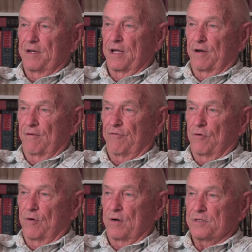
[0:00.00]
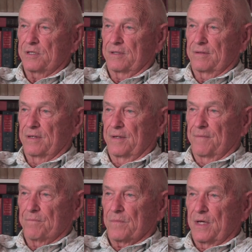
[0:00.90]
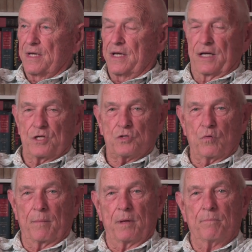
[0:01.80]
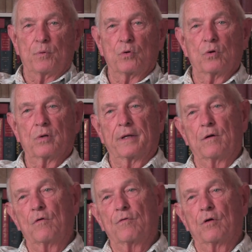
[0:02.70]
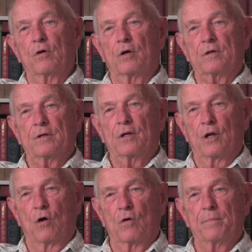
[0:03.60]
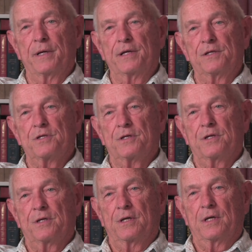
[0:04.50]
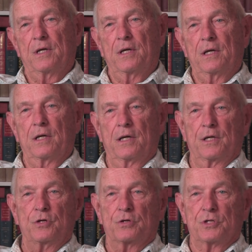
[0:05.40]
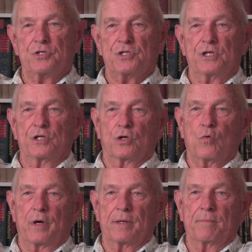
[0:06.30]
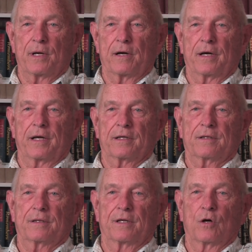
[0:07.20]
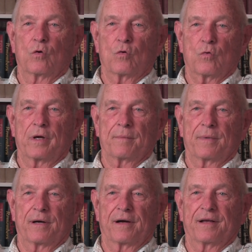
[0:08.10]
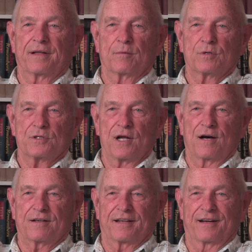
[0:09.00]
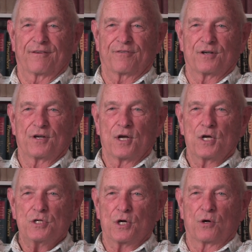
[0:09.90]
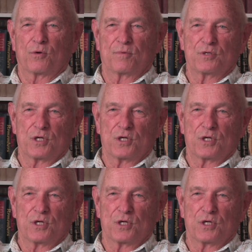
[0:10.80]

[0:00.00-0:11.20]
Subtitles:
dinner for us, and he had a swimming pool that overlooked Long Beach. You could see the Queen Mary, the old Queen Mary that was docked there for show,